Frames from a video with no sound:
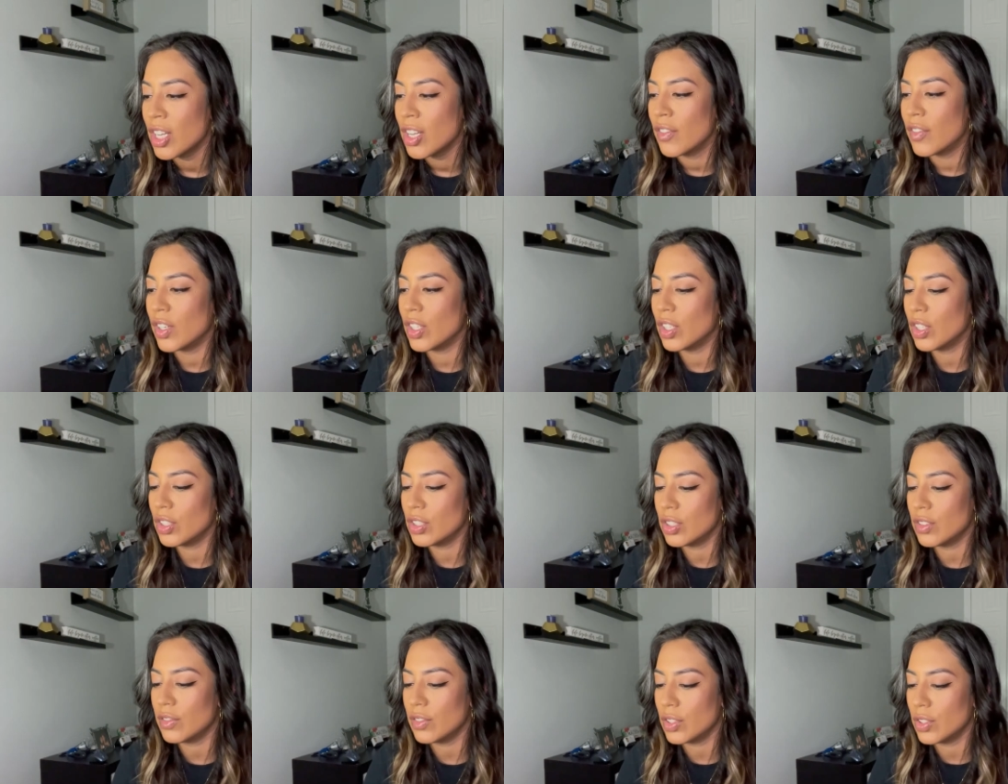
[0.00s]
For
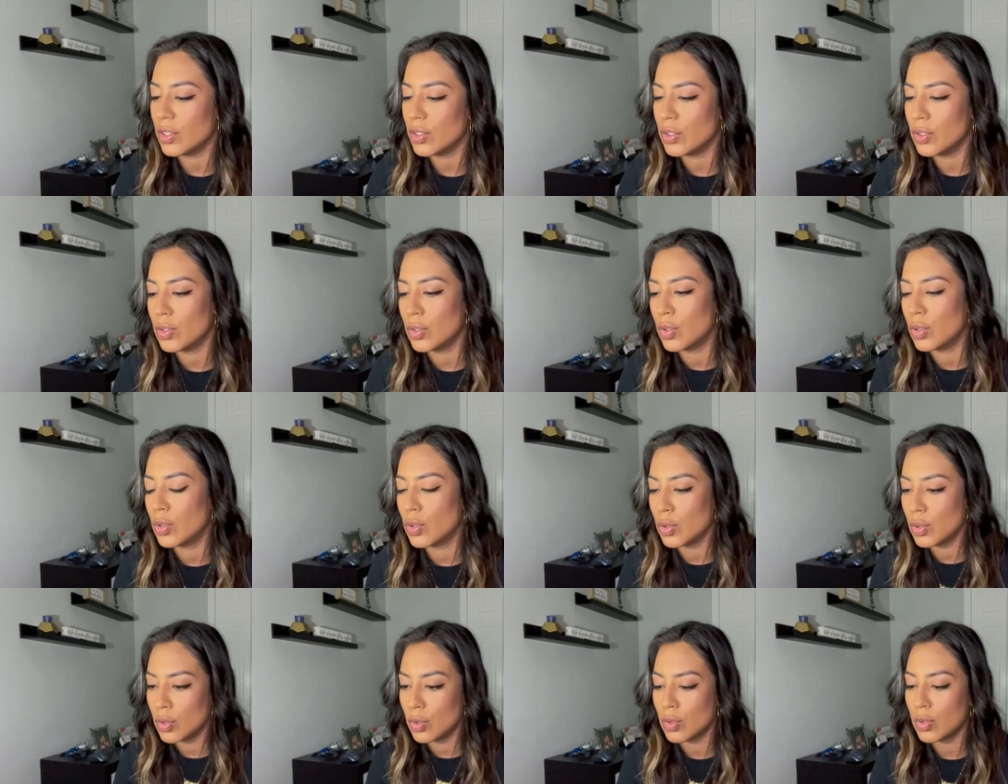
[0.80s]
those of you
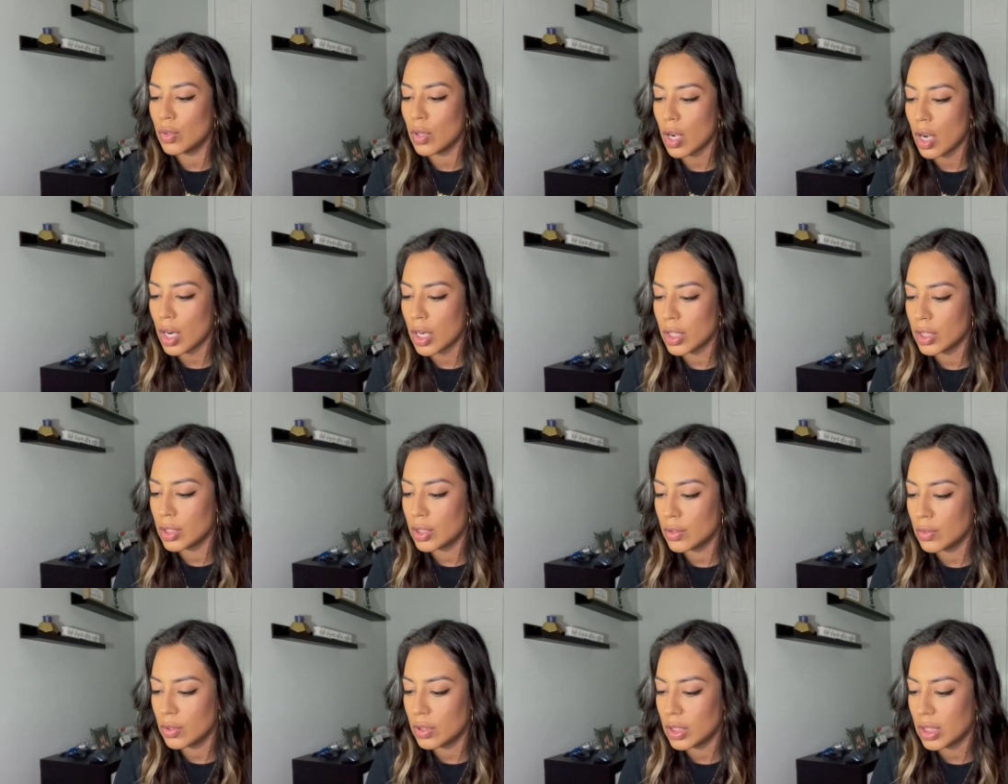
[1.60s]
who are
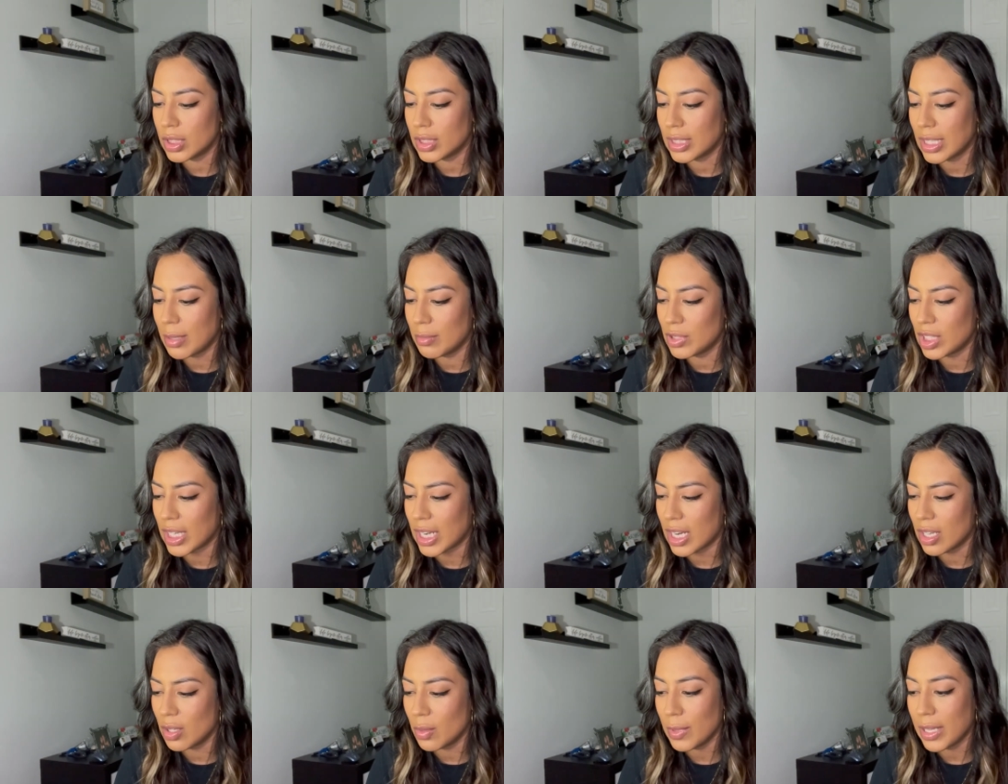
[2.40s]
new to Temp Check,
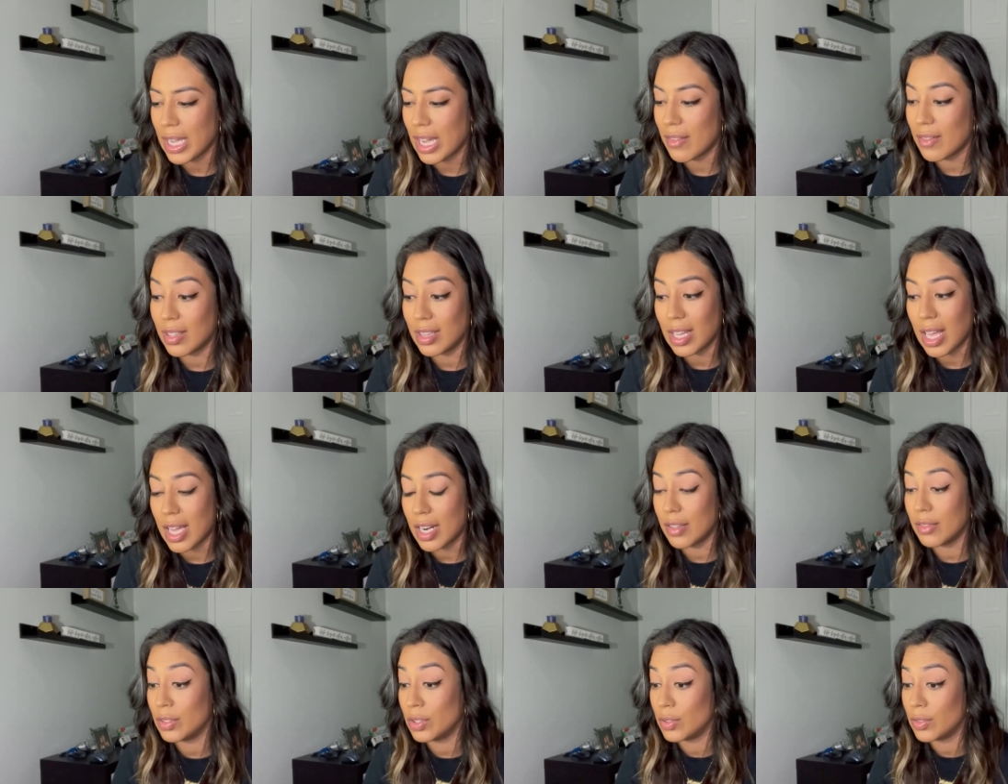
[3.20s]
I know we have a lot
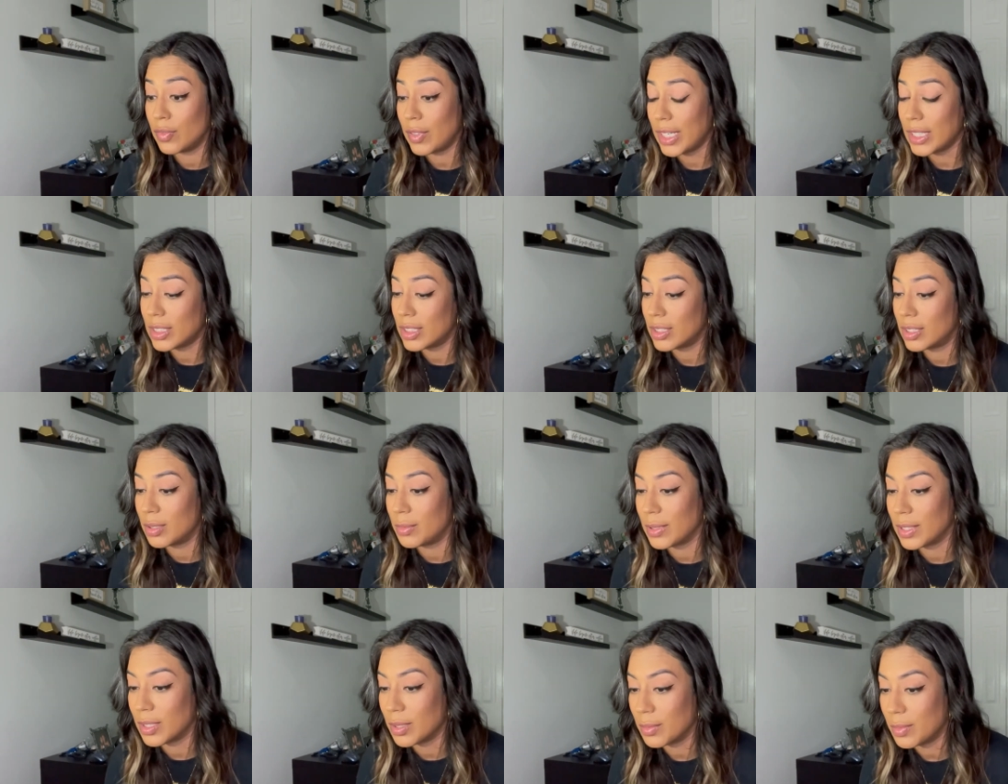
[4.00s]
of new faces to
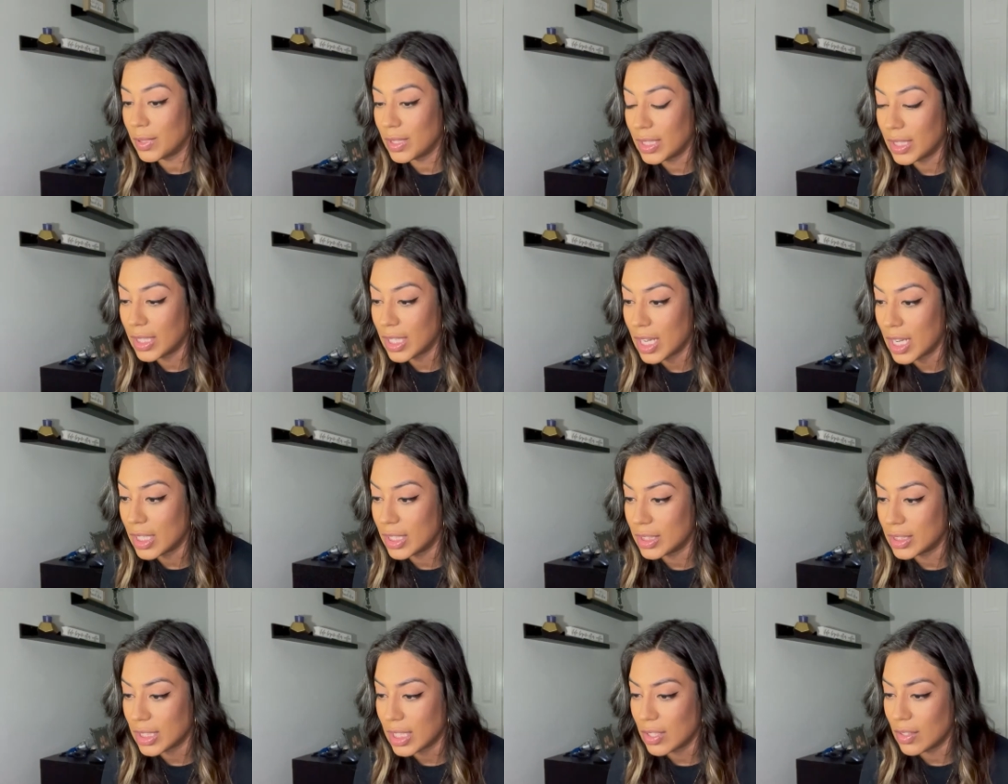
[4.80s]
be completely
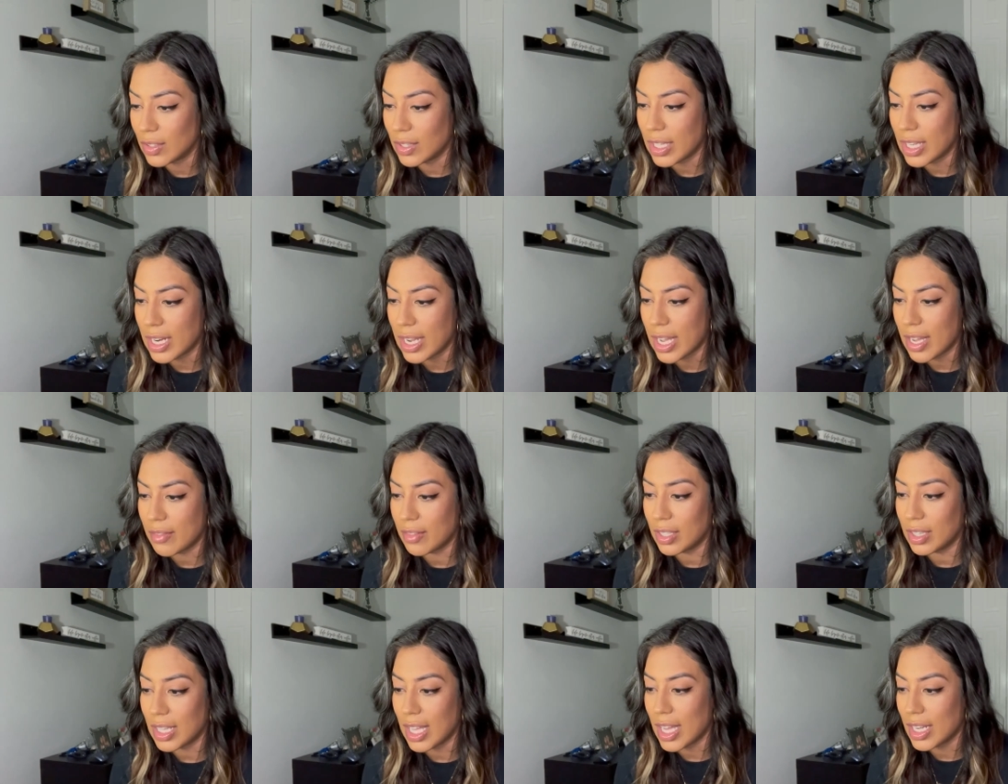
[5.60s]
honest. I know that I
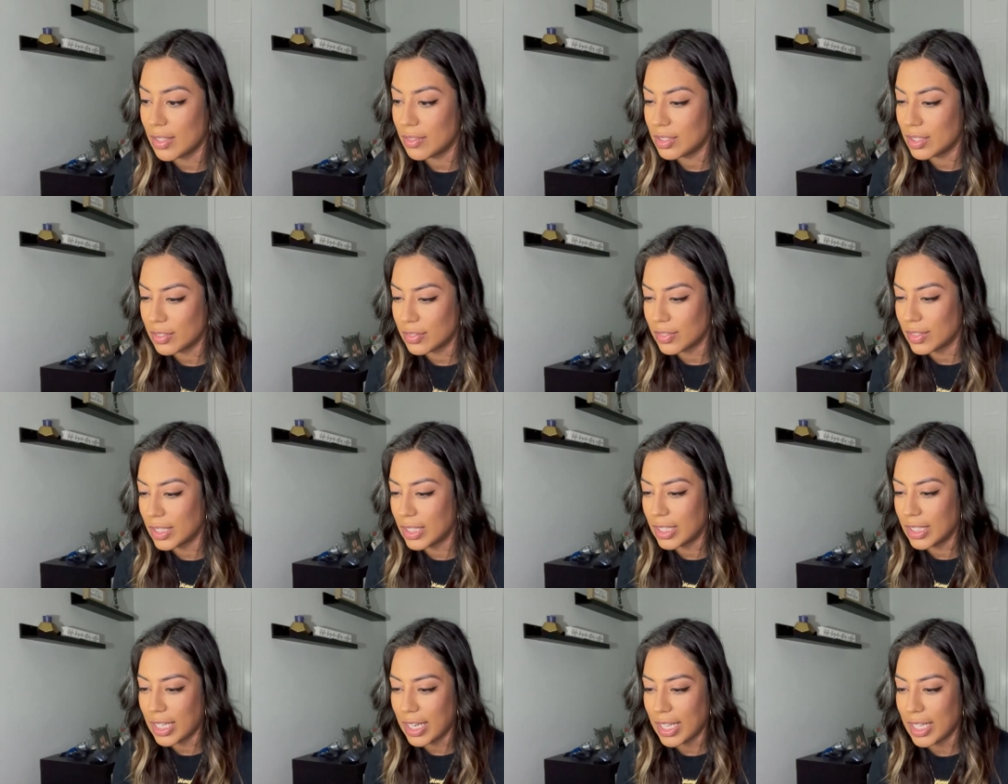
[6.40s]
have a lot of
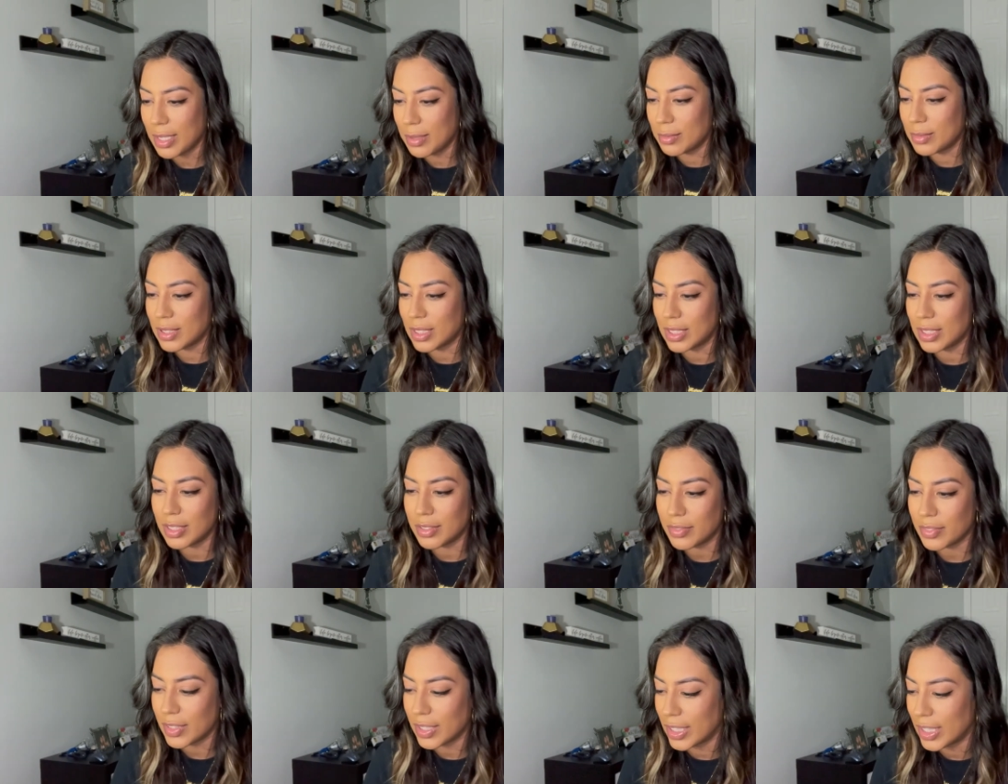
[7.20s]
different names and
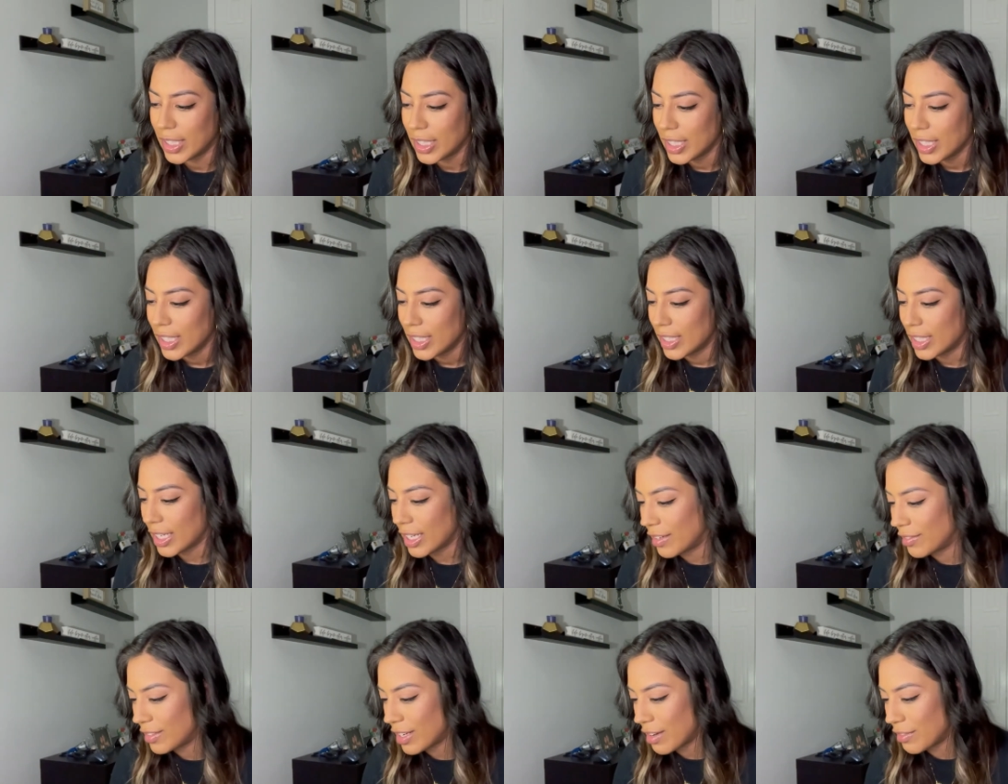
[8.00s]
different
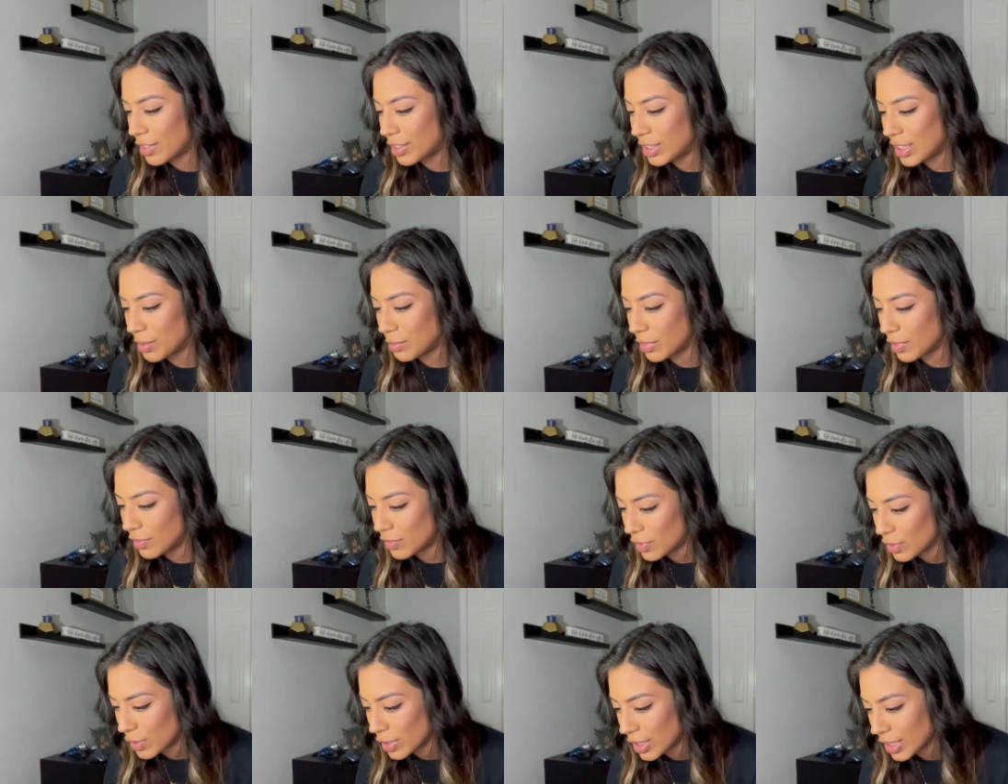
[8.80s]
that I've never seen
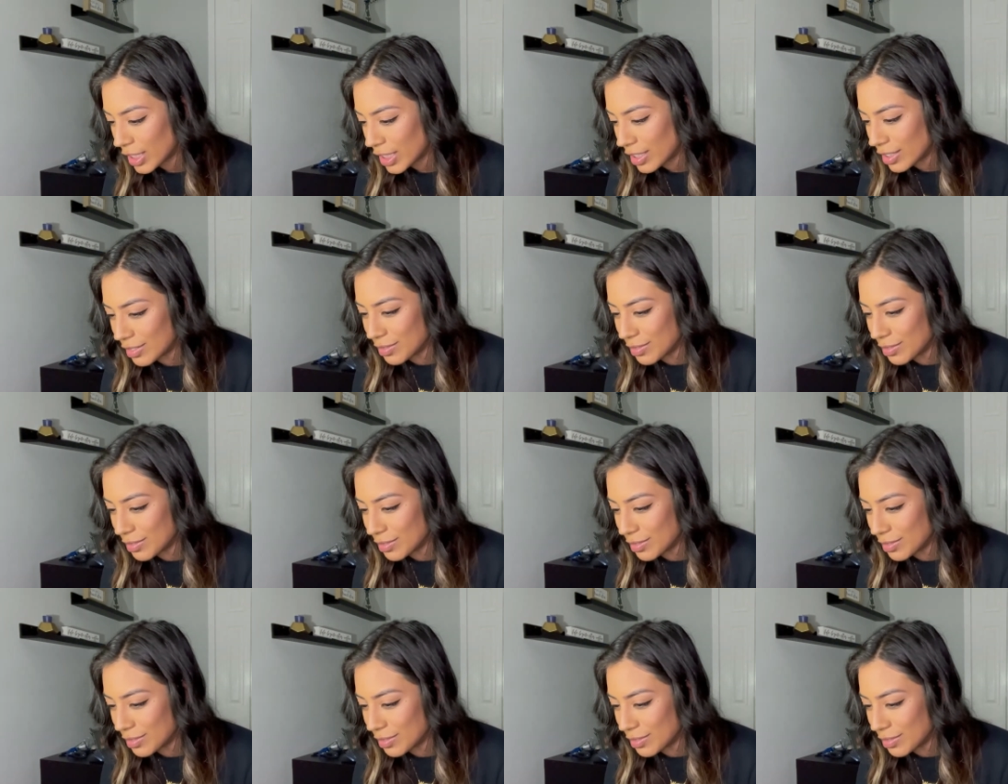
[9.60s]
before.